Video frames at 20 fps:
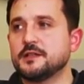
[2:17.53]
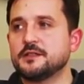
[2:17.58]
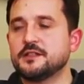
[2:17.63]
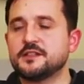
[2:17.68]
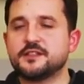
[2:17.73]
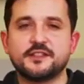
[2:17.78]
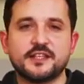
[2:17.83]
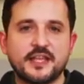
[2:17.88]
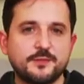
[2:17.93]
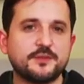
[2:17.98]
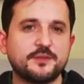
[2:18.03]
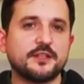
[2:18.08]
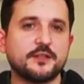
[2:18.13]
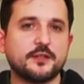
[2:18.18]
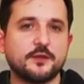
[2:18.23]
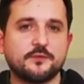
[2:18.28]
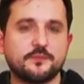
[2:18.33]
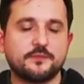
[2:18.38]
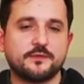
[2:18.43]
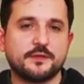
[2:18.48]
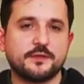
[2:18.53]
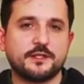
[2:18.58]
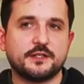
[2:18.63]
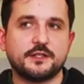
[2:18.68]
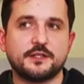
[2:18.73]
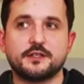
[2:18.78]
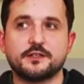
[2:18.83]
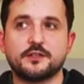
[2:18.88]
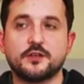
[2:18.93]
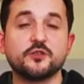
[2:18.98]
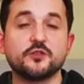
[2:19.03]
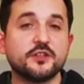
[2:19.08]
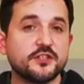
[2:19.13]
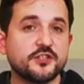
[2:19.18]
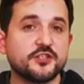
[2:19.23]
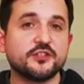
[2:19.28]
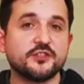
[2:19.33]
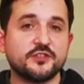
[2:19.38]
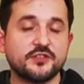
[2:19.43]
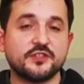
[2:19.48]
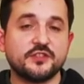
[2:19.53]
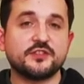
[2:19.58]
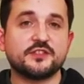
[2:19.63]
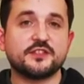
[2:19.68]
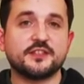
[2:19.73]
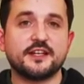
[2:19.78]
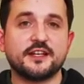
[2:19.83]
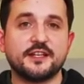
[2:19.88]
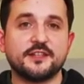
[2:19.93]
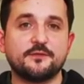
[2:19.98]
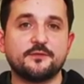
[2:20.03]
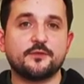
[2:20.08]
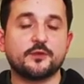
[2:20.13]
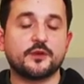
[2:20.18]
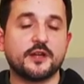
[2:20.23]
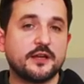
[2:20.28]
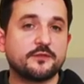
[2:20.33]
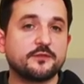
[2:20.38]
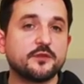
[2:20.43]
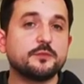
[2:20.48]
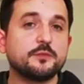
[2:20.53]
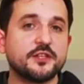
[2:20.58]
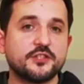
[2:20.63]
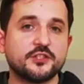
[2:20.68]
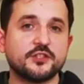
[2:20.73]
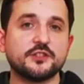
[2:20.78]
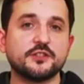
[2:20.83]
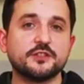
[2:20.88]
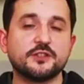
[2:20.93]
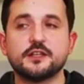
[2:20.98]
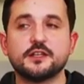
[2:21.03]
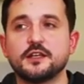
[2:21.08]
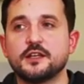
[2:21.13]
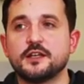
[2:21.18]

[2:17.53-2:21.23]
the same set of uh, conditions inside for every mission.